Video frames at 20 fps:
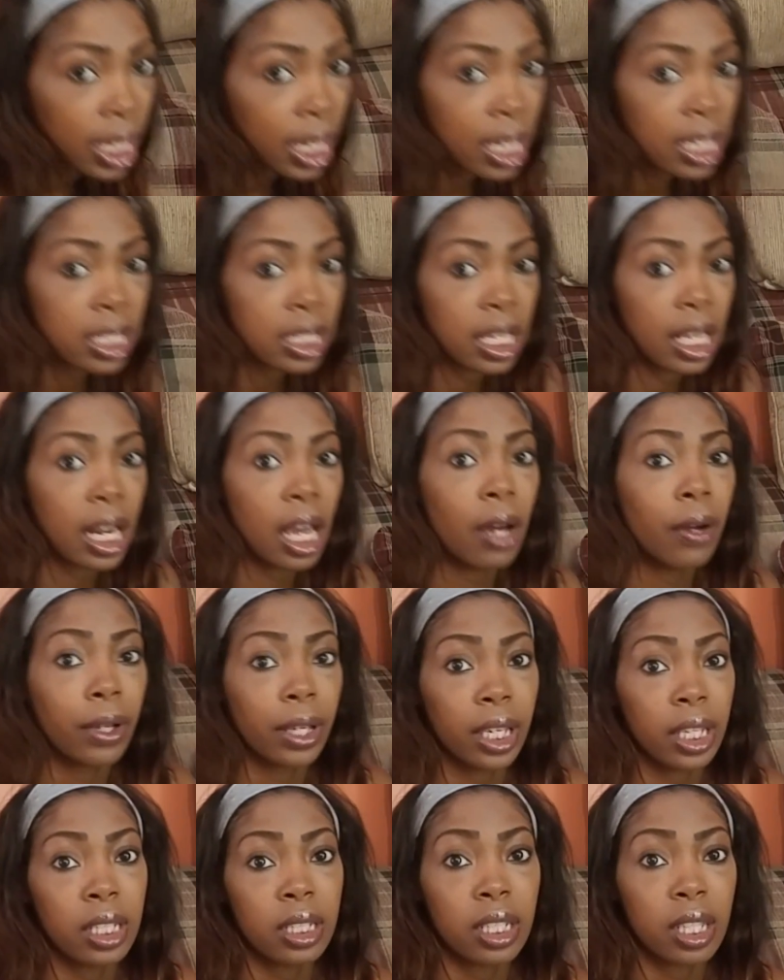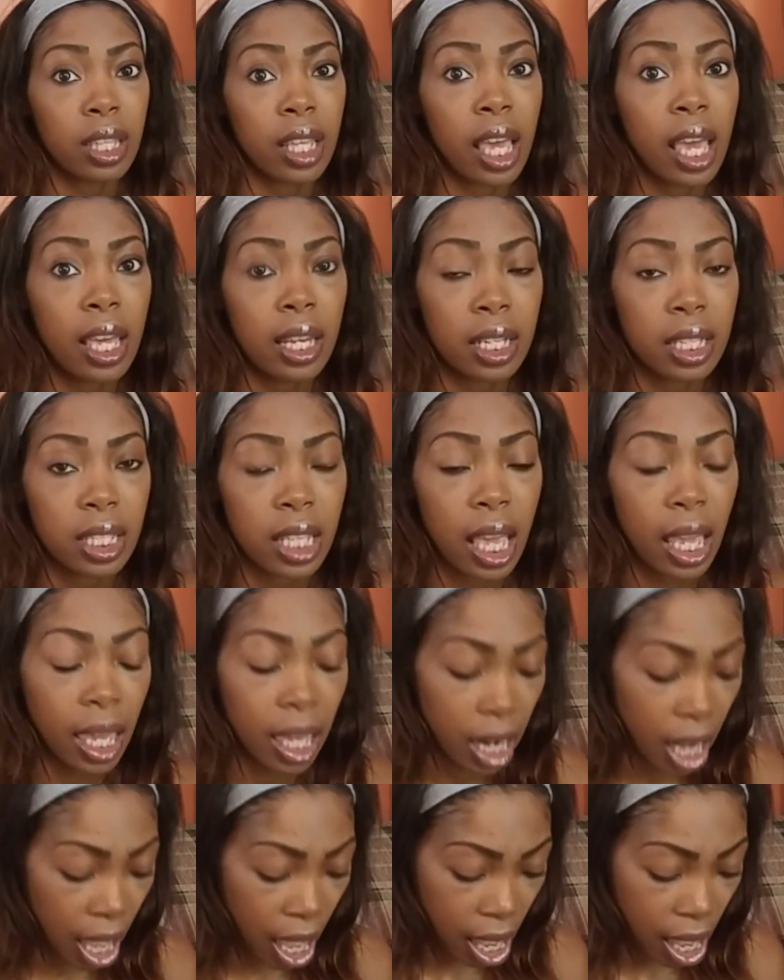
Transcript: like I said, I'll get into that in a second.